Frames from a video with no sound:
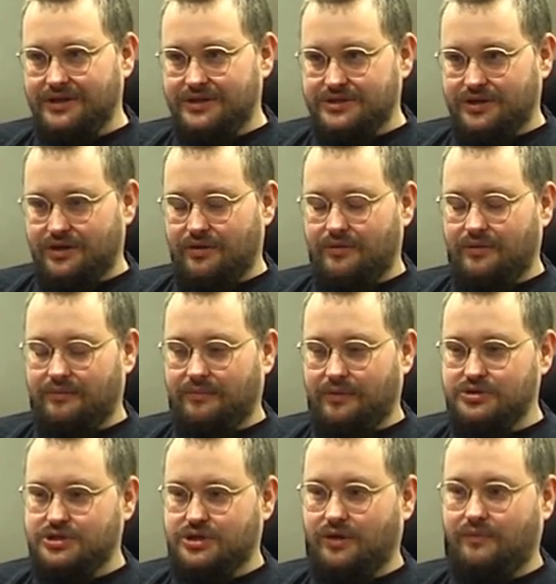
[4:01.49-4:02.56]
So
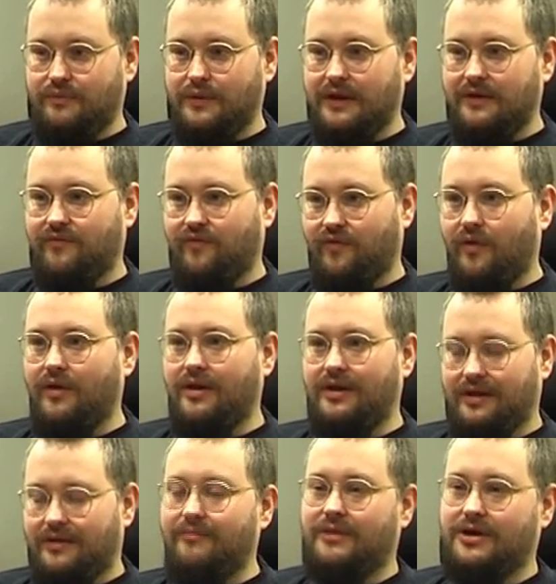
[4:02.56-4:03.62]
Moscow will
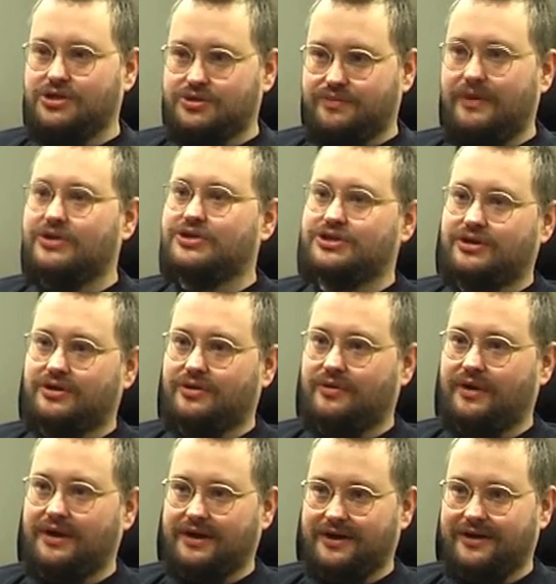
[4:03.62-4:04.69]
fall much
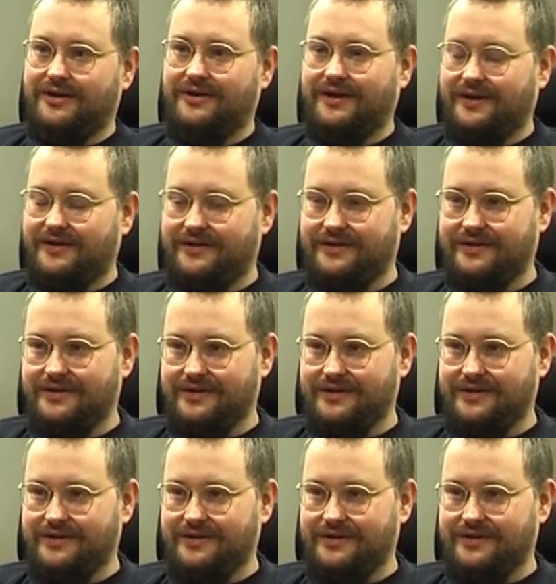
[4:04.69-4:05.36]
quicker than,